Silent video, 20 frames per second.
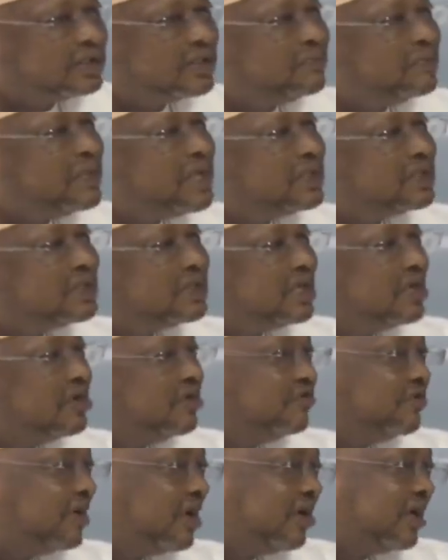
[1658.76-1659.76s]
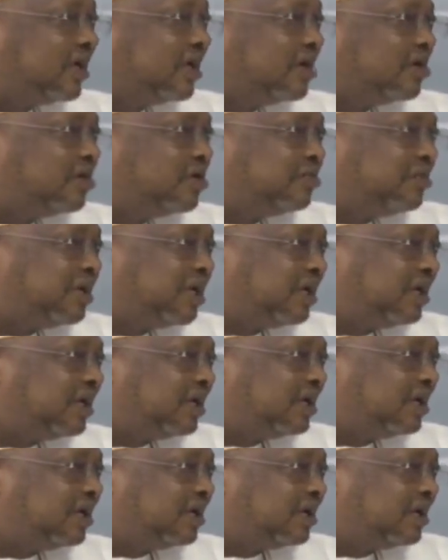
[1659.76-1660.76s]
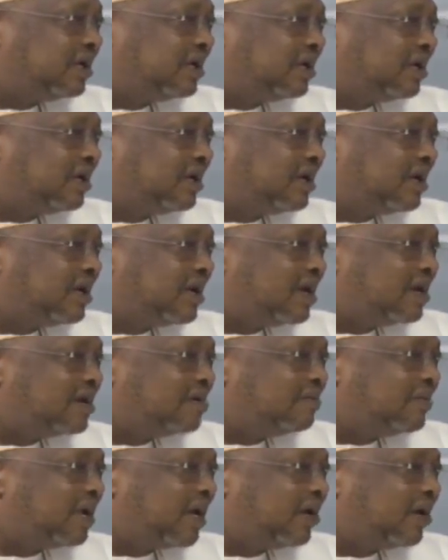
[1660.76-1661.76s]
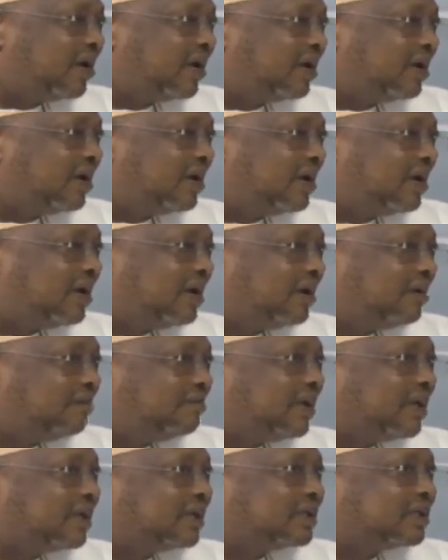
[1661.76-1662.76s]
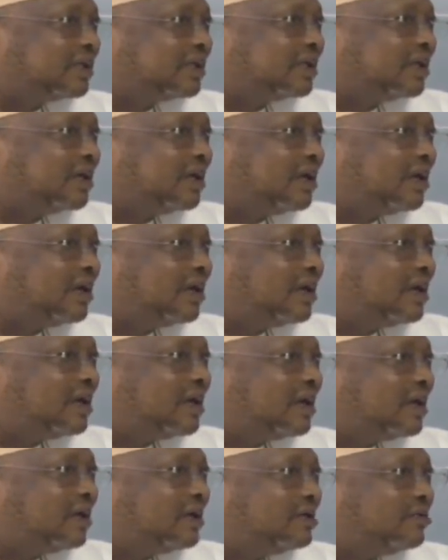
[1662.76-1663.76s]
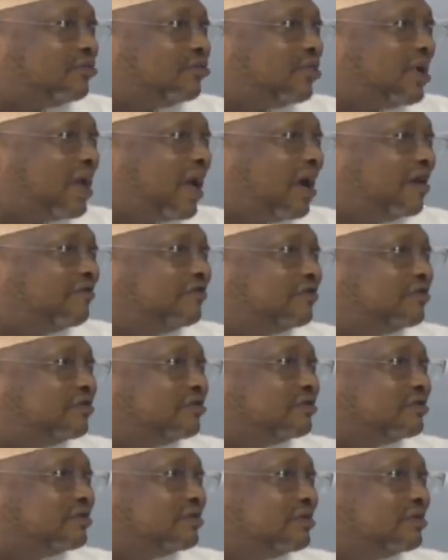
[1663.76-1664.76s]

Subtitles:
the mainstay of our economy in Adamawa, but we have to,